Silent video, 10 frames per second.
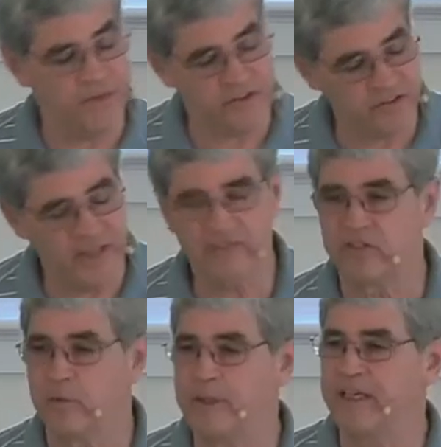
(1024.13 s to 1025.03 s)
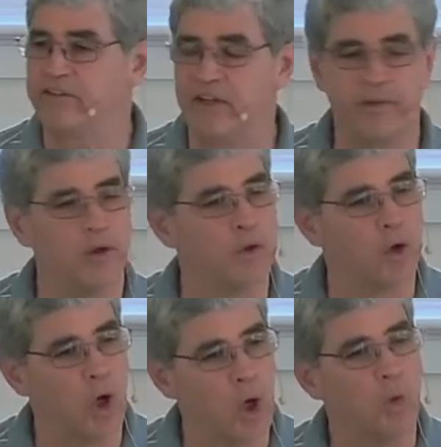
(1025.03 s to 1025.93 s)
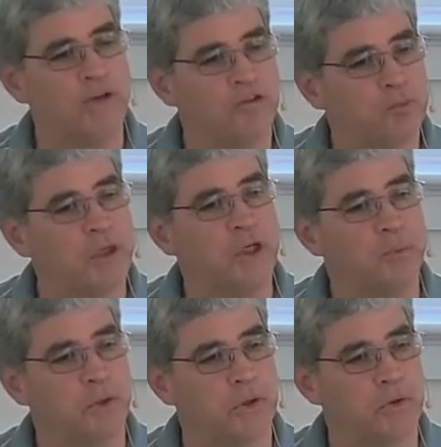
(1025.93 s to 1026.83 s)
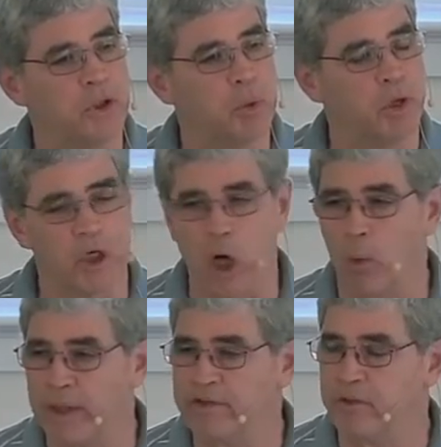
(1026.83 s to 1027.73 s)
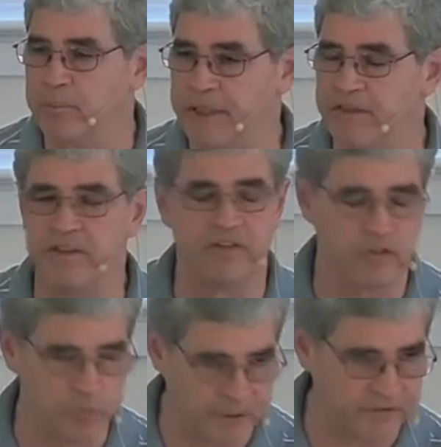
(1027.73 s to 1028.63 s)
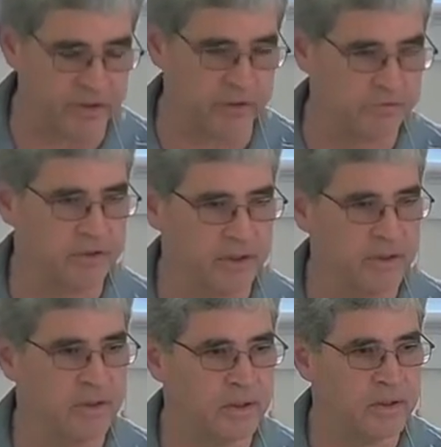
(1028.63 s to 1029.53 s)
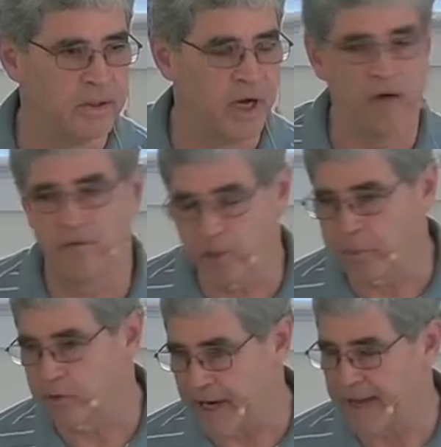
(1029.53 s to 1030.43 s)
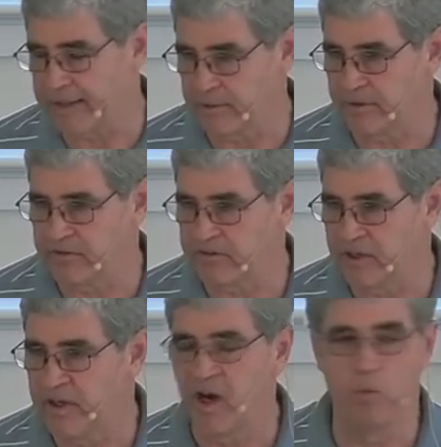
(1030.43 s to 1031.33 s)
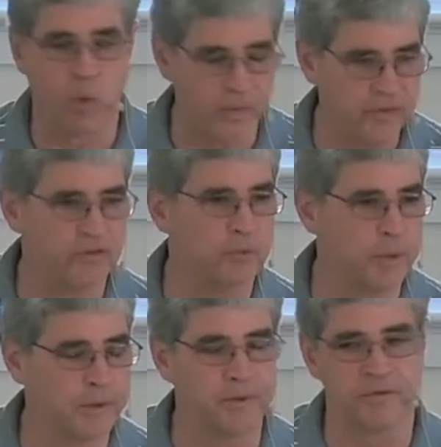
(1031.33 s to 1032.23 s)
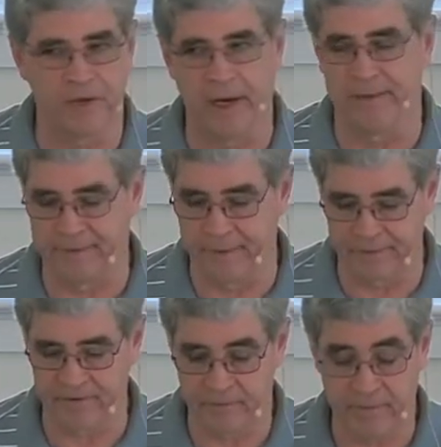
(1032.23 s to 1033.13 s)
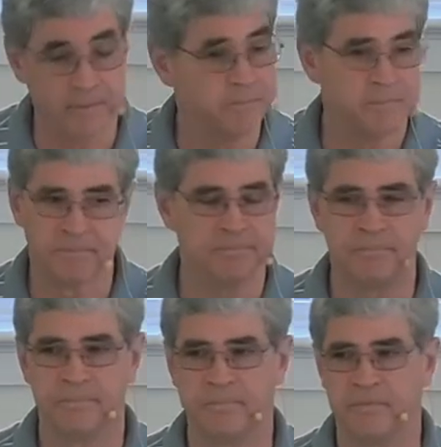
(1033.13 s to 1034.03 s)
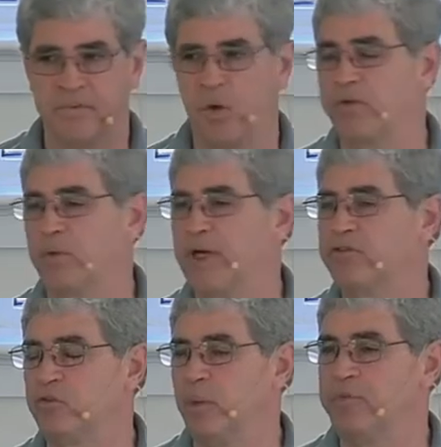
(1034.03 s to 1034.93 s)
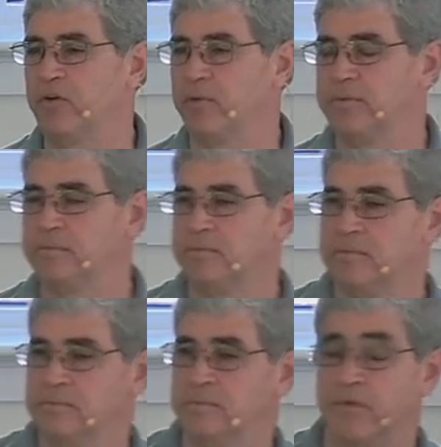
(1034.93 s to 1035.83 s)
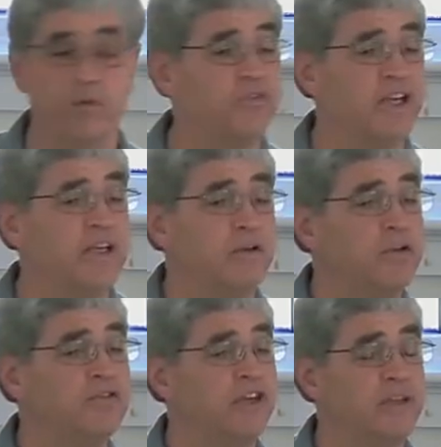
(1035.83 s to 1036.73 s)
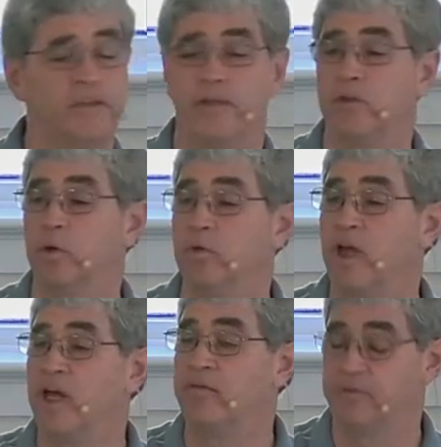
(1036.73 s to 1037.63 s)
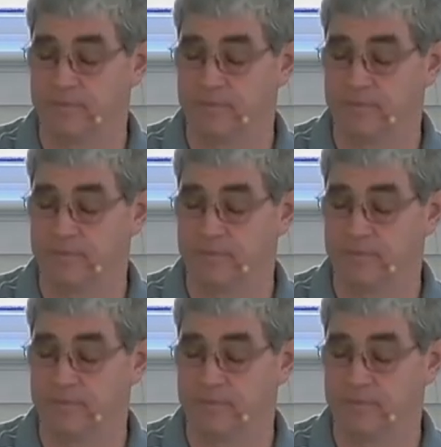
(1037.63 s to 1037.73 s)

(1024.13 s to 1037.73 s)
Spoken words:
this says to me is that there are always people who are going to be dismissive of the miraculous, of what the Spirit of God does. It's all throughout Scripture. You see it, you've seen it in your own life.